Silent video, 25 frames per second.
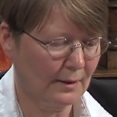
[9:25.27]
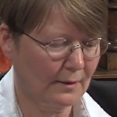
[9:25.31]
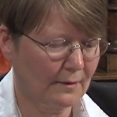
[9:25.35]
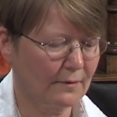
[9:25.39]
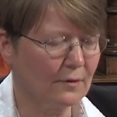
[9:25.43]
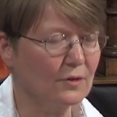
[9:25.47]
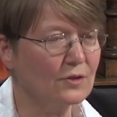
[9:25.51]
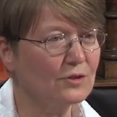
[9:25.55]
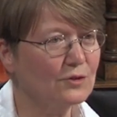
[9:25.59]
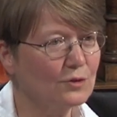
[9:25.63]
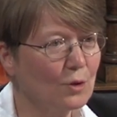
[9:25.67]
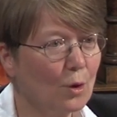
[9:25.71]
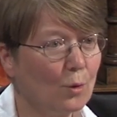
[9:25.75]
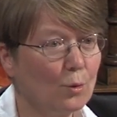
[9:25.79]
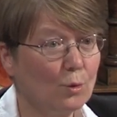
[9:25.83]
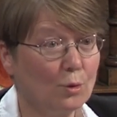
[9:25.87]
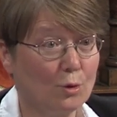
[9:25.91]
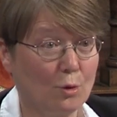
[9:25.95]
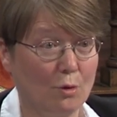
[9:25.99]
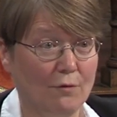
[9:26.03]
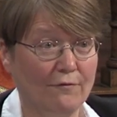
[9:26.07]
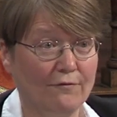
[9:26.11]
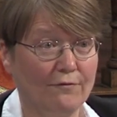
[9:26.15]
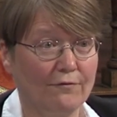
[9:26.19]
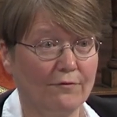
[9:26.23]
The Seoul
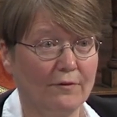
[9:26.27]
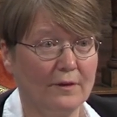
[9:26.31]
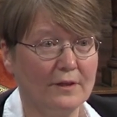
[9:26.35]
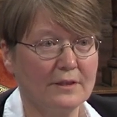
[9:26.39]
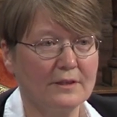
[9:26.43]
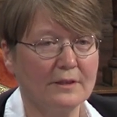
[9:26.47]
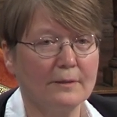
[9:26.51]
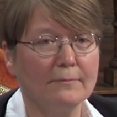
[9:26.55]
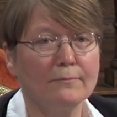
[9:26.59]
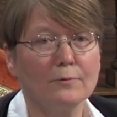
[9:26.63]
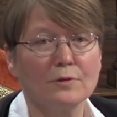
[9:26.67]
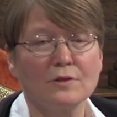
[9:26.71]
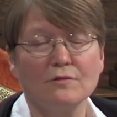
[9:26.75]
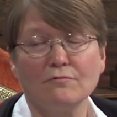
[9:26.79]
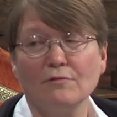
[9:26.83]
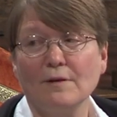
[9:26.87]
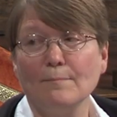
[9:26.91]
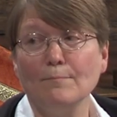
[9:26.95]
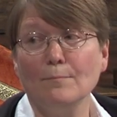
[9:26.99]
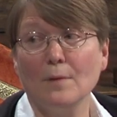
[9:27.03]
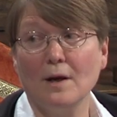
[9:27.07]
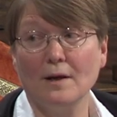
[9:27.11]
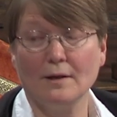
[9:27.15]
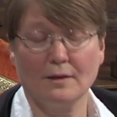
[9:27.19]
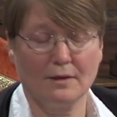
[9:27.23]
conference was
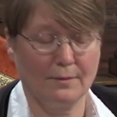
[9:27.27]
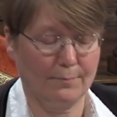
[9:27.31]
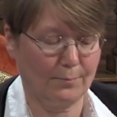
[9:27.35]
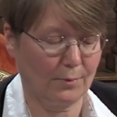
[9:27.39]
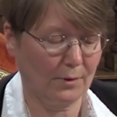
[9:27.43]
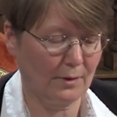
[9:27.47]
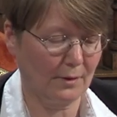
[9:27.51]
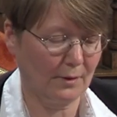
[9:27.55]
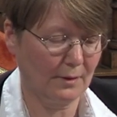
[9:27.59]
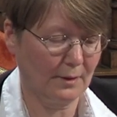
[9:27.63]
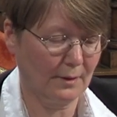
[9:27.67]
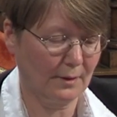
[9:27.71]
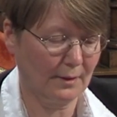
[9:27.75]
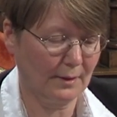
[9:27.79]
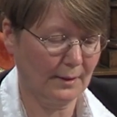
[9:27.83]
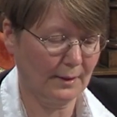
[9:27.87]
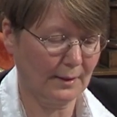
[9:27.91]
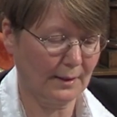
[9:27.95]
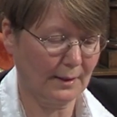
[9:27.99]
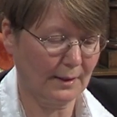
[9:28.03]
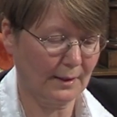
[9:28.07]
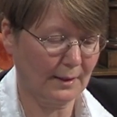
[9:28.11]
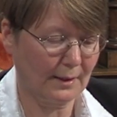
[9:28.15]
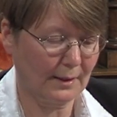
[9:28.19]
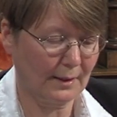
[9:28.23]
remarkable
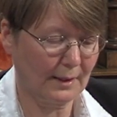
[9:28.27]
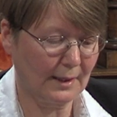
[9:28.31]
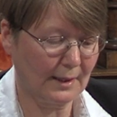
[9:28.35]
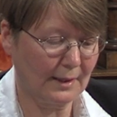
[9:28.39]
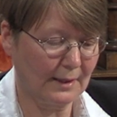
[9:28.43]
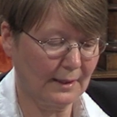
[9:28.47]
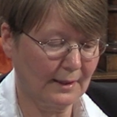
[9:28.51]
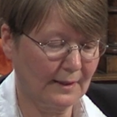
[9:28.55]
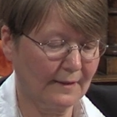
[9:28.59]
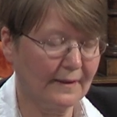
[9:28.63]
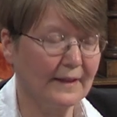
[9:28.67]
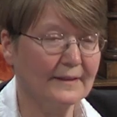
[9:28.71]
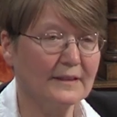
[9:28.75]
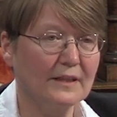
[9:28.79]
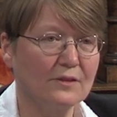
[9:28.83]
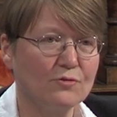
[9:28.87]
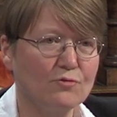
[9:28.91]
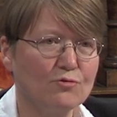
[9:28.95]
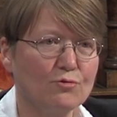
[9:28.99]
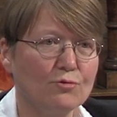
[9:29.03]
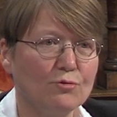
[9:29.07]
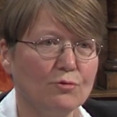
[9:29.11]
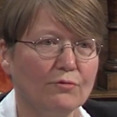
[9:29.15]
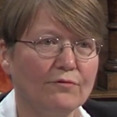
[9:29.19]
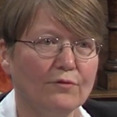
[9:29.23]
in that it
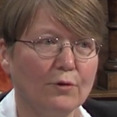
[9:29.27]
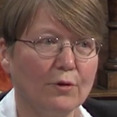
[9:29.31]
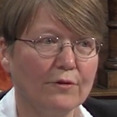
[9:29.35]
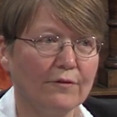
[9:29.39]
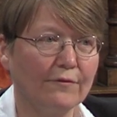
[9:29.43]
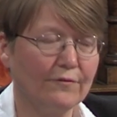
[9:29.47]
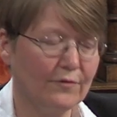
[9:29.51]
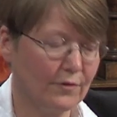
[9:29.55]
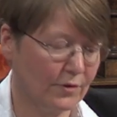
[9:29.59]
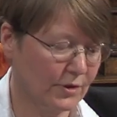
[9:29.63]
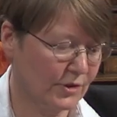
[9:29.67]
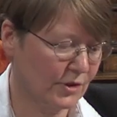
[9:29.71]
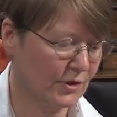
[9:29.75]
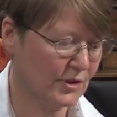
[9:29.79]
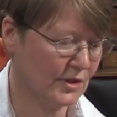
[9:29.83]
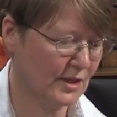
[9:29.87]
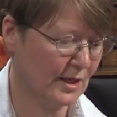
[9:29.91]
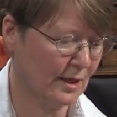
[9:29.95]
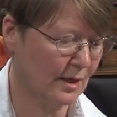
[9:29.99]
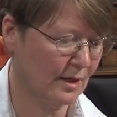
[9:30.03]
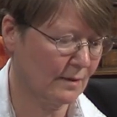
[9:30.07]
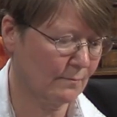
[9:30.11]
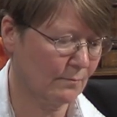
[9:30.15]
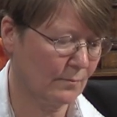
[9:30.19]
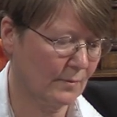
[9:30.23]
drew for the first
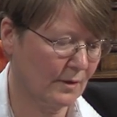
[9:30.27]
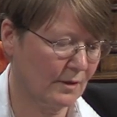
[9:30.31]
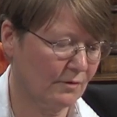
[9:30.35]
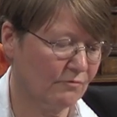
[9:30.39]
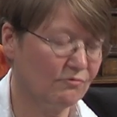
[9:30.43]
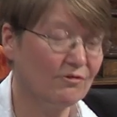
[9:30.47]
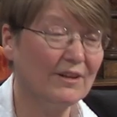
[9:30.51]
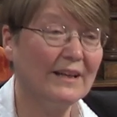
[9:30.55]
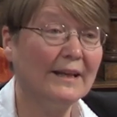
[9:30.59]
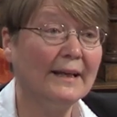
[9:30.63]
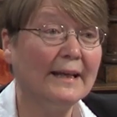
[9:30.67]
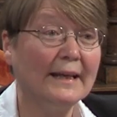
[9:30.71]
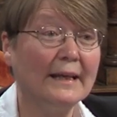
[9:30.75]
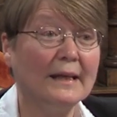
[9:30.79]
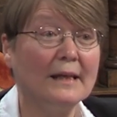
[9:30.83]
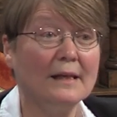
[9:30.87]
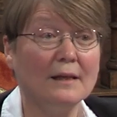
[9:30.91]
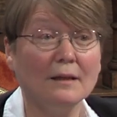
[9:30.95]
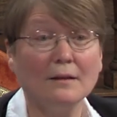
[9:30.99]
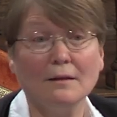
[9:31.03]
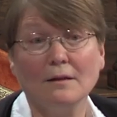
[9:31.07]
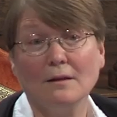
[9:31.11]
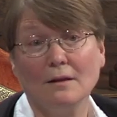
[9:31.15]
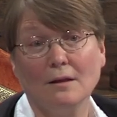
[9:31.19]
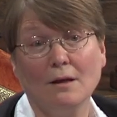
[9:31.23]
time really
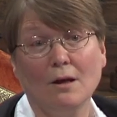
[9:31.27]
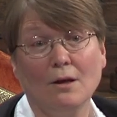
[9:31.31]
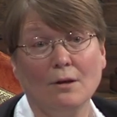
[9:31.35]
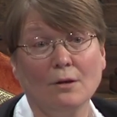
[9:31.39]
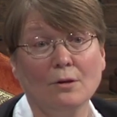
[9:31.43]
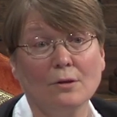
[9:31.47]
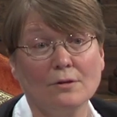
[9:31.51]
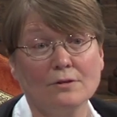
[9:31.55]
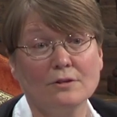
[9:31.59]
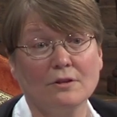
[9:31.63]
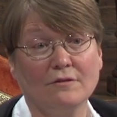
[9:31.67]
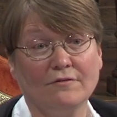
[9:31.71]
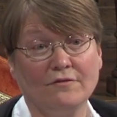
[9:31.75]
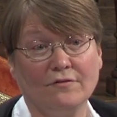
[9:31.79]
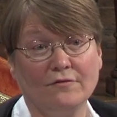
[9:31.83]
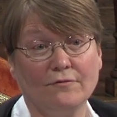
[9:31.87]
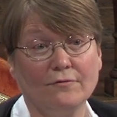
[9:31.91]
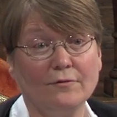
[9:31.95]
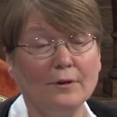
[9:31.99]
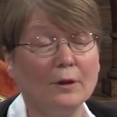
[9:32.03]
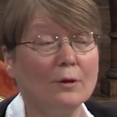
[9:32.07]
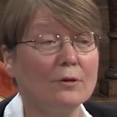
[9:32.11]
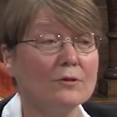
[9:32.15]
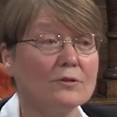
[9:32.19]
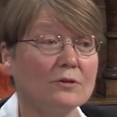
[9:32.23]
a lot of
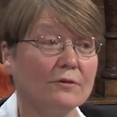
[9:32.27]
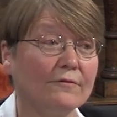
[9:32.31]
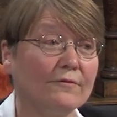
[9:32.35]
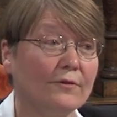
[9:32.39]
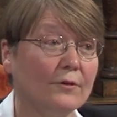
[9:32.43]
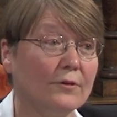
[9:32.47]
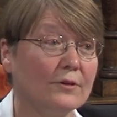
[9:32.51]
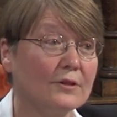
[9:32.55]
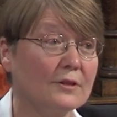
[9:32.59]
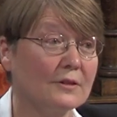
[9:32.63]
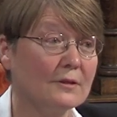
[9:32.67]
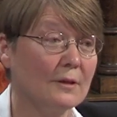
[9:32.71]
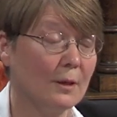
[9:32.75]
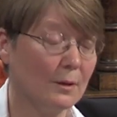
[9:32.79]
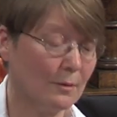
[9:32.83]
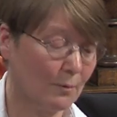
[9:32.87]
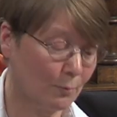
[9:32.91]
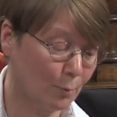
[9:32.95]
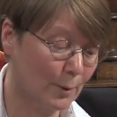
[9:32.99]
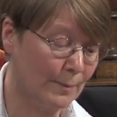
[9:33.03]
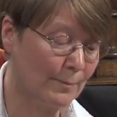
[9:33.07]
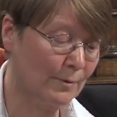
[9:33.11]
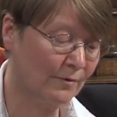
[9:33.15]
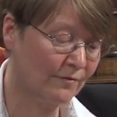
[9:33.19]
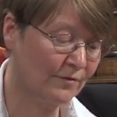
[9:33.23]
philosophers,
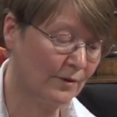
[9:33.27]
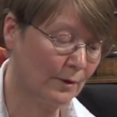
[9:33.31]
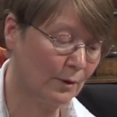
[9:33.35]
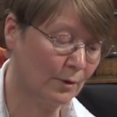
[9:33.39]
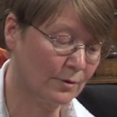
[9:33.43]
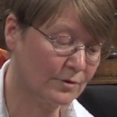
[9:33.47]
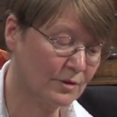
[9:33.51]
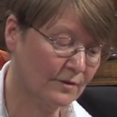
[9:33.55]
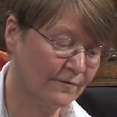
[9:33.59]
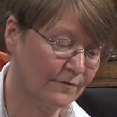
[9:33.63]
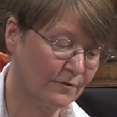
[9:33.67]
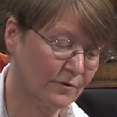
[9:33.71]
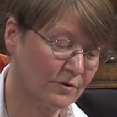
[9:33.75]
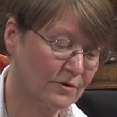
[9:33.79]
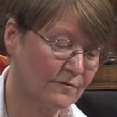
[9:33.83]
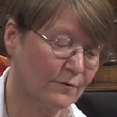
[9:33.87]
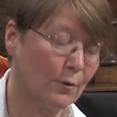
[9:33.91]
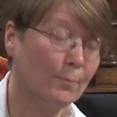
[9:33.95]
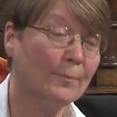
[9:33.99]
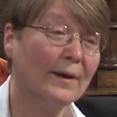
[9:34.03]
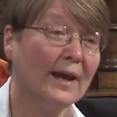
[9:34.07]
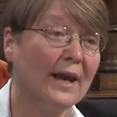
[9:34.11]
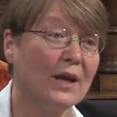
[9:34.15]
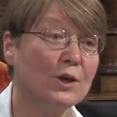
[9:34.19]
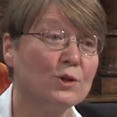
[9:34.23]
women philosophers
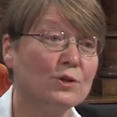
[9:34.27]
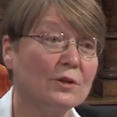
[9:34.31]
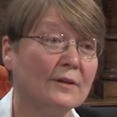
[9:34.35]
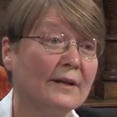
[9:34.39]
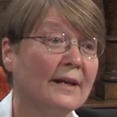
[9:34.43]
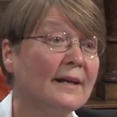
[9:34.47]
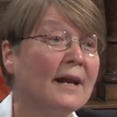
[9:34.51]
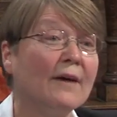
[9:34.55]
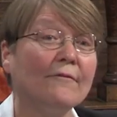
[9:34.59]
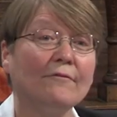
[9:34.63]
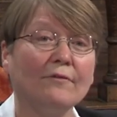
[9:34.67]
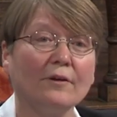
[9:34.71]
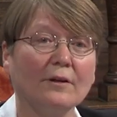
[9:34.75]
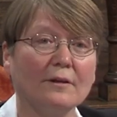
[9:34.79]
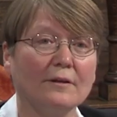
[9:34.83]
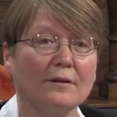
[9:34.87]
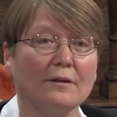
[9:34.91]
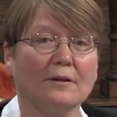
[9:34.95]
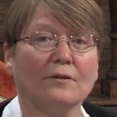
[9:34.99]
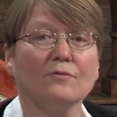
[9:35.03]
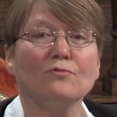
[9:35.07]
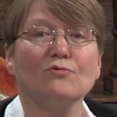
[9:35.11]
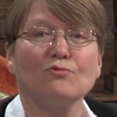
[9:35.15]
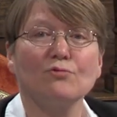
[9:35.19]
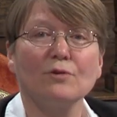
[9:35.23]
from Asian and African
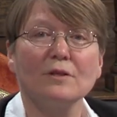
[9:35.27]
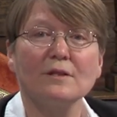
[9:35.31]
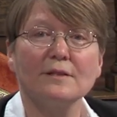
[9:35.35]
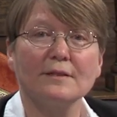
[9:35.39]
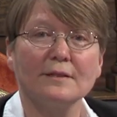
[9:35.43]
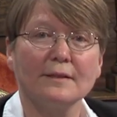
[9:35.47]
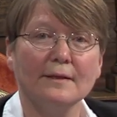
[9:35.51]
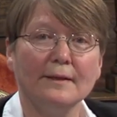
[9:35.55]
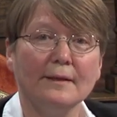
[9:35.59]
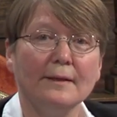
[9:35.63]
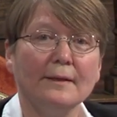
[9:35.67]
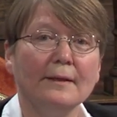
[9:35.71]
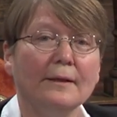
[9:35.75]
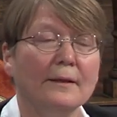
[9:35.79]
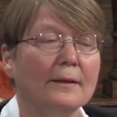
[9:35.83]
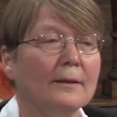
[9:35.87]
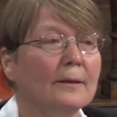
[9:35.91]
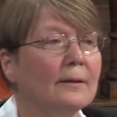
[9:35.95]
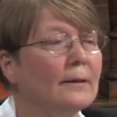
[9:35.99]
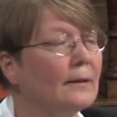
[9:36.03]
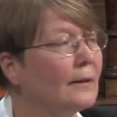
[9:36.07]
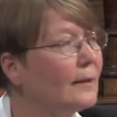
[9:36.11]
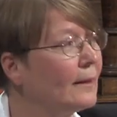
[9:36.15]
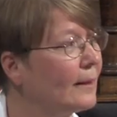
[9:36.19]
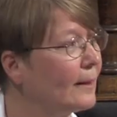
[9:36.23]
countries,
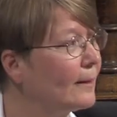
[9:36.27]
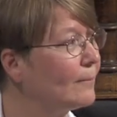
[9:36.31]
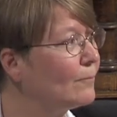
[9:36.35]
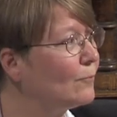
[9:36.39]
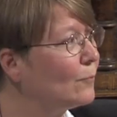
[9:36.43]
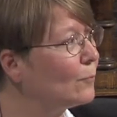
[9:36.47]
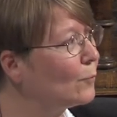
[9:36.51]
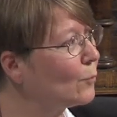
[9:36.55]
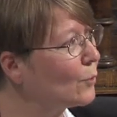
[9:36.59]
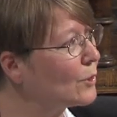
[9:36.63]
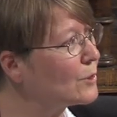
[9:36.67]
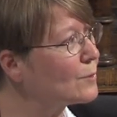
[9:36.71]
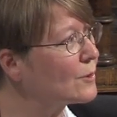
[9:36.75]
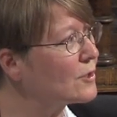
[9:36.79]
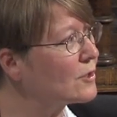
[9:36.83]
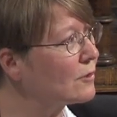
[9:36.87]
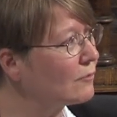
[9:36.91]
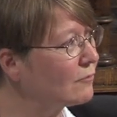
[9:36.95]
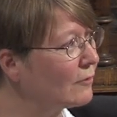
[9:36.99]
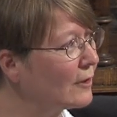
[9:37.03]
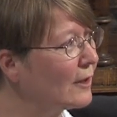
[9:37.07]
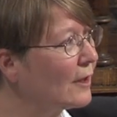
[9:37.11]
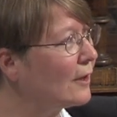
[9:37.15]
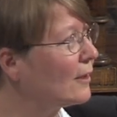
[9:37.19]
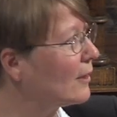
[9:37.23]
which was a
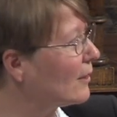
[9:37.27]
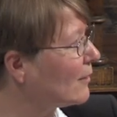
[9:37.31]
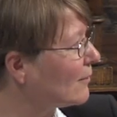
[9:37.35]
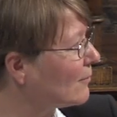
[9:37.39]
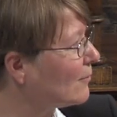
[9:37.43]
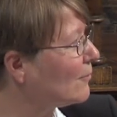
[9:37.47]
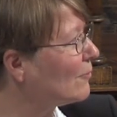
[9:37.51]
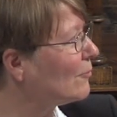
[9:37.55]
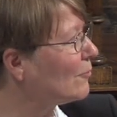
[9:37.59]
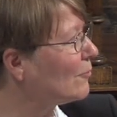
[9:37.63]
real